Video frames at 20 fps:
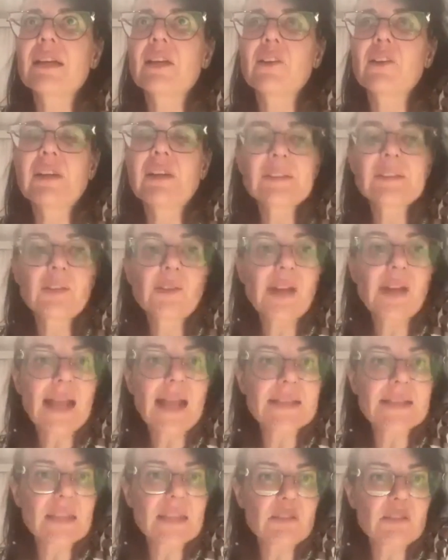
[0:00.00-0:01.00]

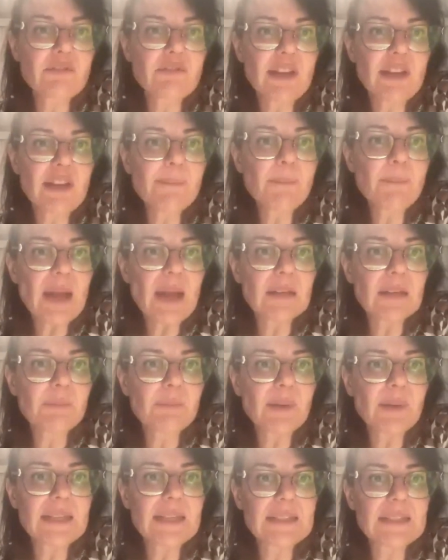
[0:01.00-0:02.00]
characterized as very bad
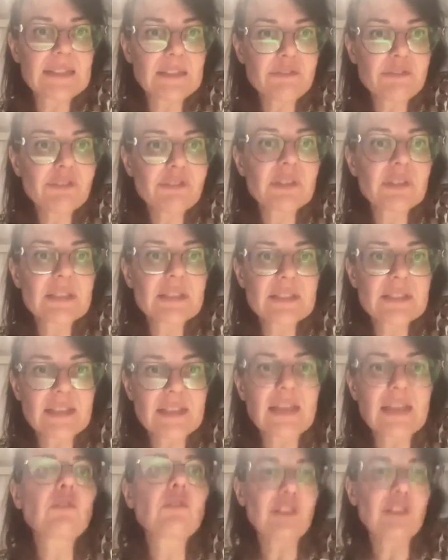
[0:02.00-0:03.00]
by different
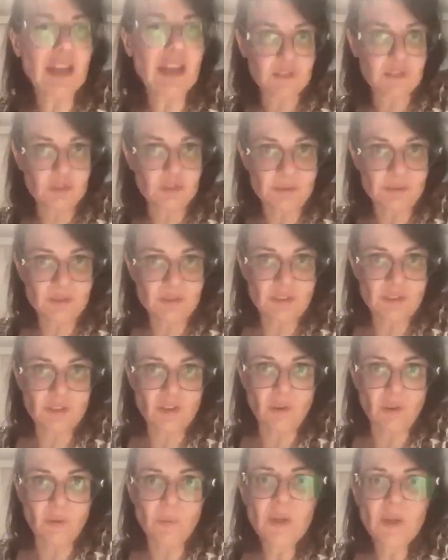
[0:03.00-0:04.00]
set of actors, you
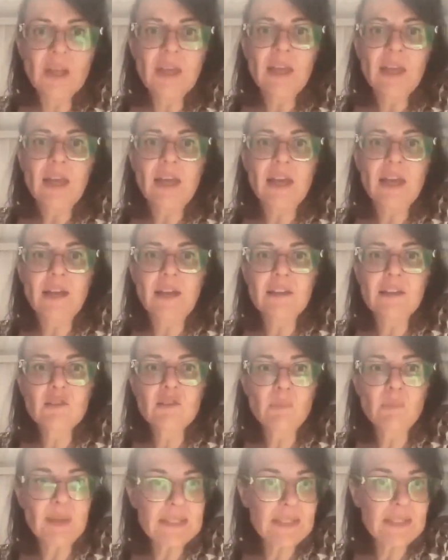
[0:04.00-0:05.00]
know.
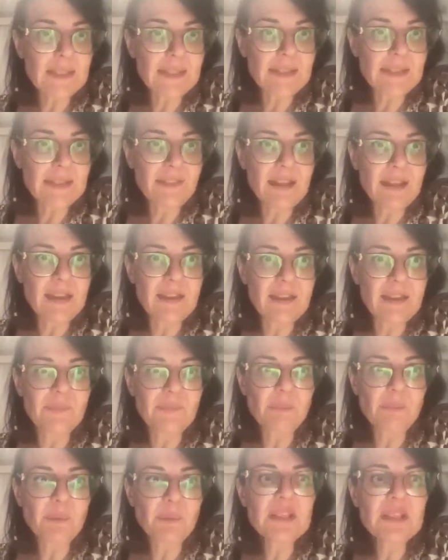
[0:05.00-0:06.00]
So basically
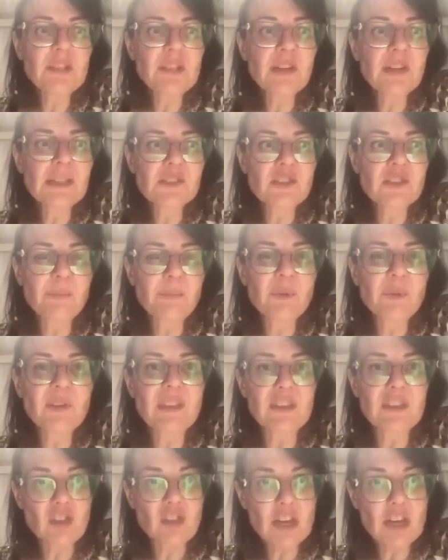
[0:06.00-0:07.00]
the
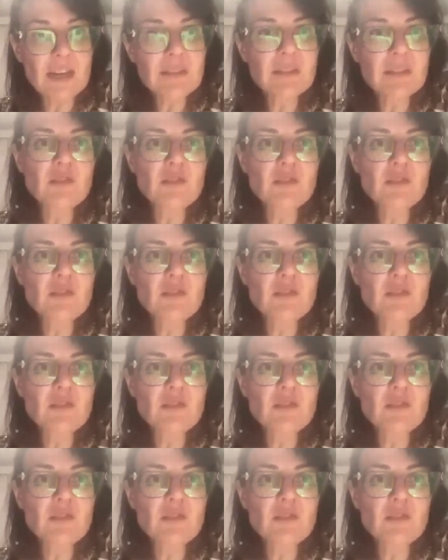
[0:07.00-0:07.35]
pretrial chamber, the